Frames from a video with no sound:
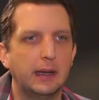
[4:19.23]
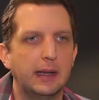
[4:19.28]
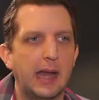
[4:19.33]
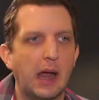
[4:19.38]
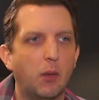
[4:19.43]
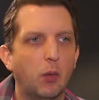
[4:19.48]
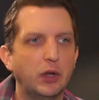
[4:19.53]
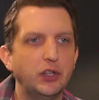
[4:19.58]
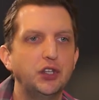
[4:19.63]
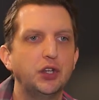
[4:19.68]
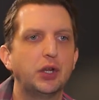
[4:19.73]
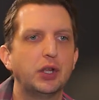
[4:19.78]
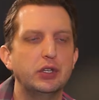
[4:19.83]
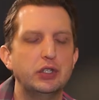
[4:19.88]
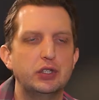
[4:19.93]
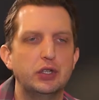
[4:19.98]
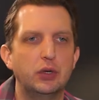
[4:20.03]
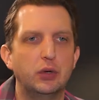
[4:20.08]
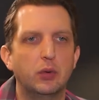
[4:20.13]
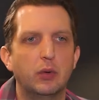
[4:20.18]
Now, what you can
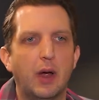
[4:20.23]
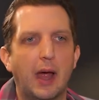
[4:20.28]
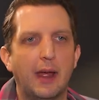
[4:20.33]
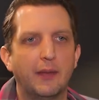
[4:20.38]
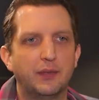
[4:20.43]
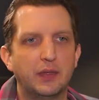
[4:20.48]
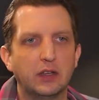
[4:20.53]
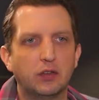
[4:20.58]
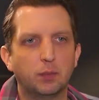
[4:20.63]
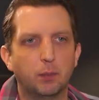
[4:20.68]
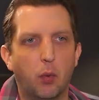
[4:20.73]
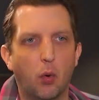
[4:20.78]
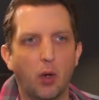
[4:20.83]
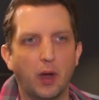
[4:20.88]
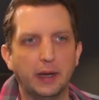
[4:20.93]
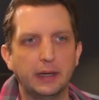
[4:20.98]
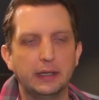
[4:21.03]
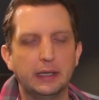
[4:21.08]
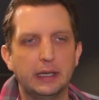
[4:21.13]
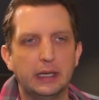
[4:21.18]
do at this
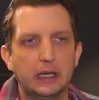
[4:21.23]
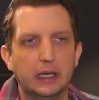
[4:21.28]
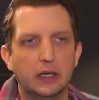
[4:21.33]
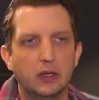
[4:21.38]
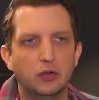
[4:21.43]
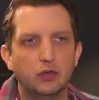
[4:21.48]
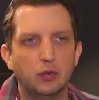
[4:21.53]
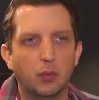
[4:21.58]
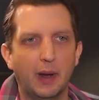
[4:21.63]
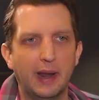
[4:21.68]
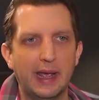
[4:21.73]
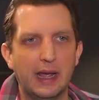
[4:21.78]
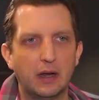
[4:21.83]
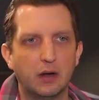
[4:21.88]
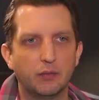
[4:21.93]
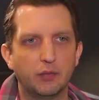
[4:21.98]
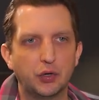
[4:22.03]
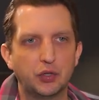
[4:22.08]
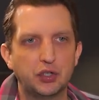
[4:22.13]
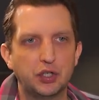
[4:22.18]
point is you want to head
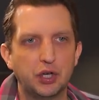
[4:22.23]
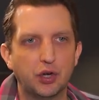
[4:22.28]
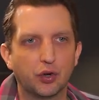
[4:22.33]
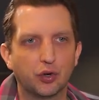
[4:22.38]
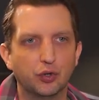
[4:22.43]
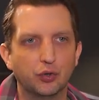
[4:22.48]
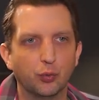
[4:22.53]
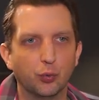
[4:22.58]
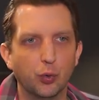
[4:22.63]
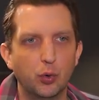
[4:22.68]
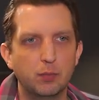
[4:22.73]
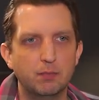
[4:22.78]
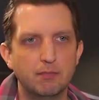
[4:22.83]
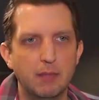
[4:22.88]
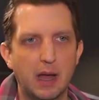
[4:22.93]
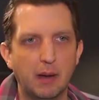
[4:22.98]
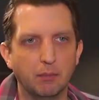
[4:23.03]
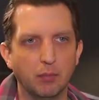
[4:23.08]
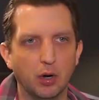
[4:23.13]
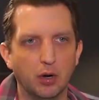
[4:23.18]
over to your group
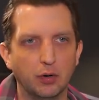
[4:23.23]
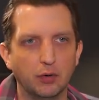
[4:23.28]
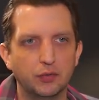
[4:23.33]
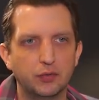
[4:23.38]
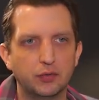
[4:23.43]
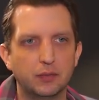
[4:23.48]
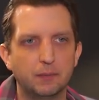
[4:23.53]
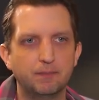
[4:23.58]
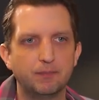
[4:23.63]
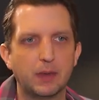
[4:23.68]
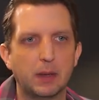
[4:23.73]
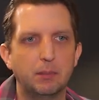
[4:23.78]
members,